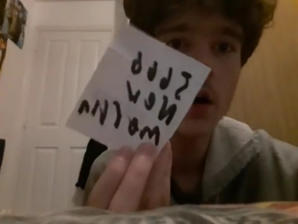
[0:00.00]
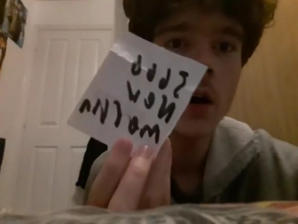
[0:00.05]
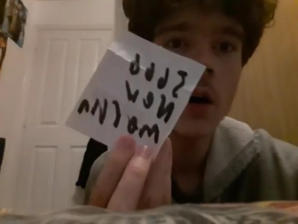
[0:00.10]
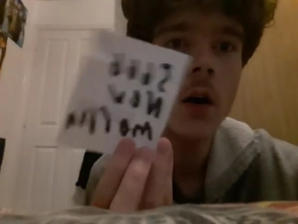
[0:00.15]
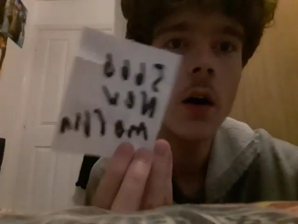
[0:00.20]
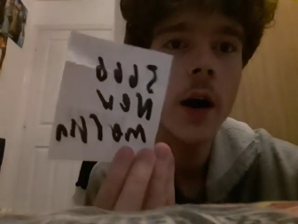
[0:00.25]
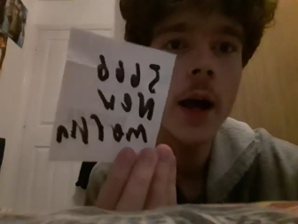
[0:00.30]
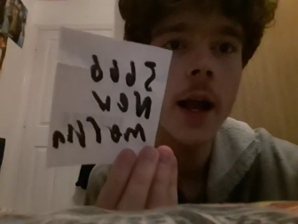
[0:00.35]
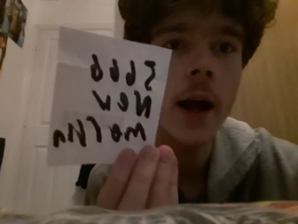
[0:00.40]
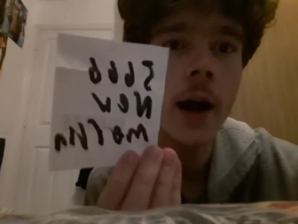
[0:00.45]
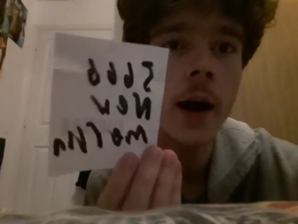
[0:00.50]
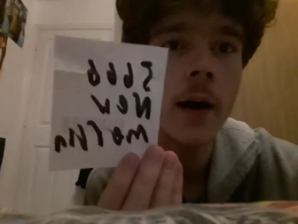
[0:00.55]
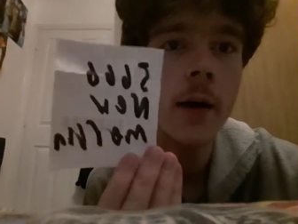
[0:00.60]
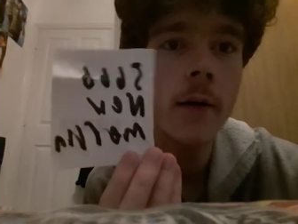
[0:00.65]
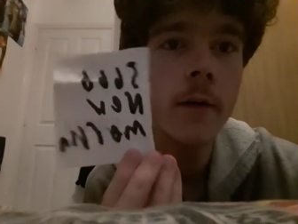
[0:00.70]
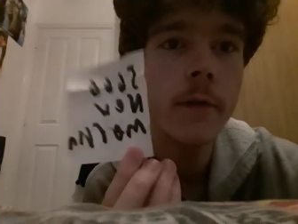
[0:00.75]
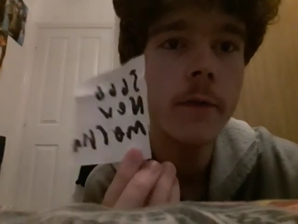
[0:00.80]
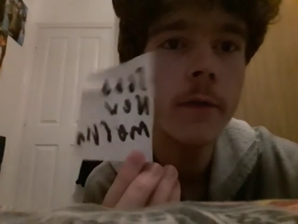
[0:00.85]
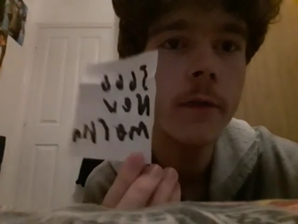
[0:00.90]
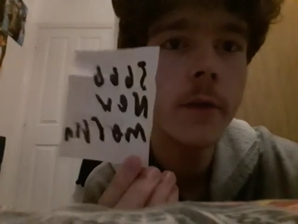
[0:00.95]
I
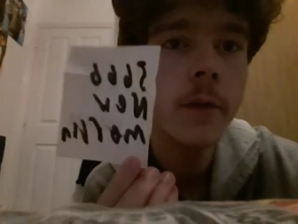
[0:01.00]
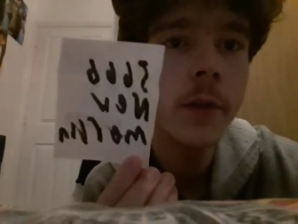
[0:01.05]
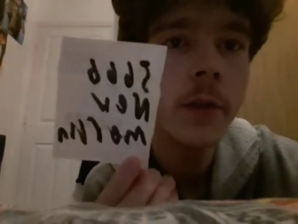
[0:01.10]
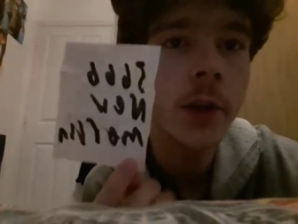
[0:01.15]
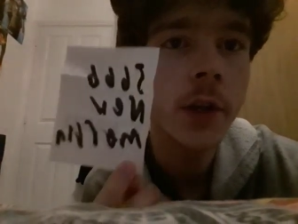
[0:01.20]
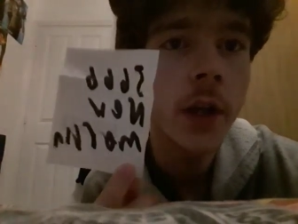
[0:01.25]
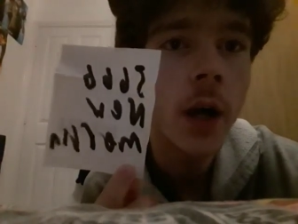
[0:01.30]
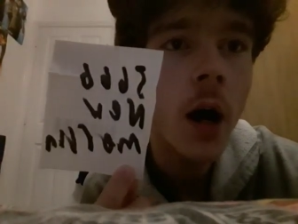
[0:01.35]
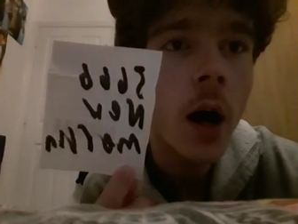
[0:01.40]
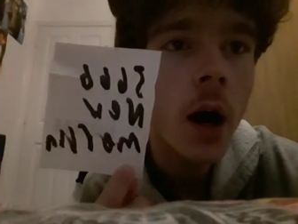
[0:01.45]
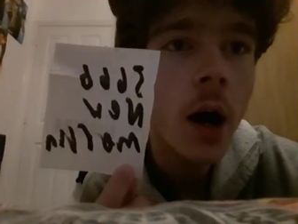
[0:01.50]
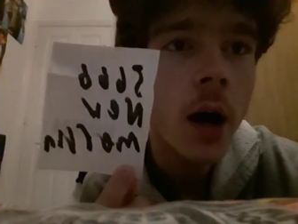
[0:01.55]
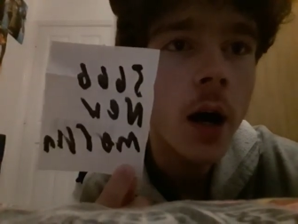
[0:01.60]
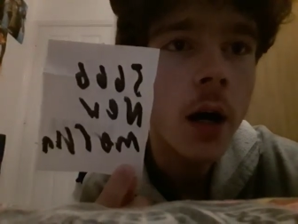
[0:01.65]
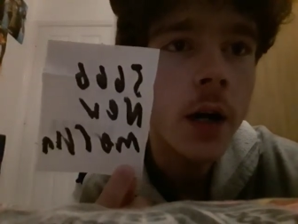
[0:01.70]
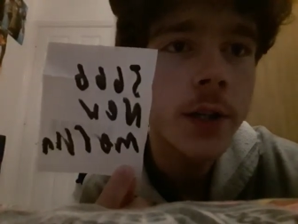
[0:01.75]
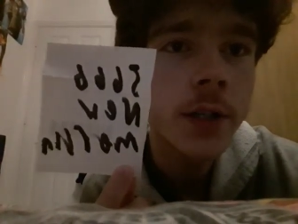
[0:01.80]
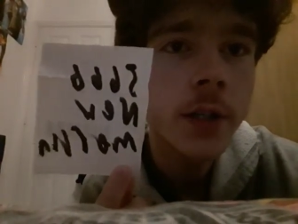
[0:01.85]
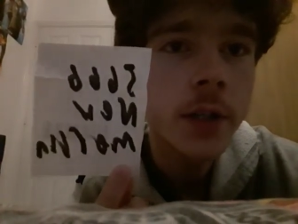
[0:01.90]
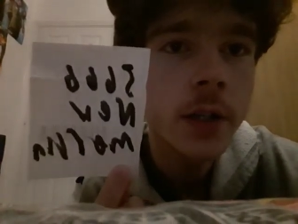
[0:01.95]
have the
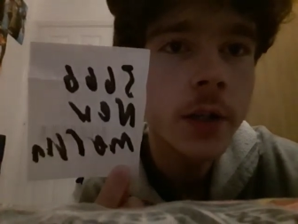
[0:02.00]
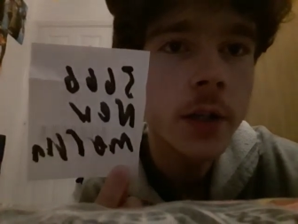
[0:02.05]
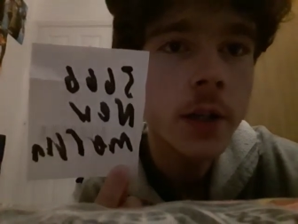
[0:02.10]
card,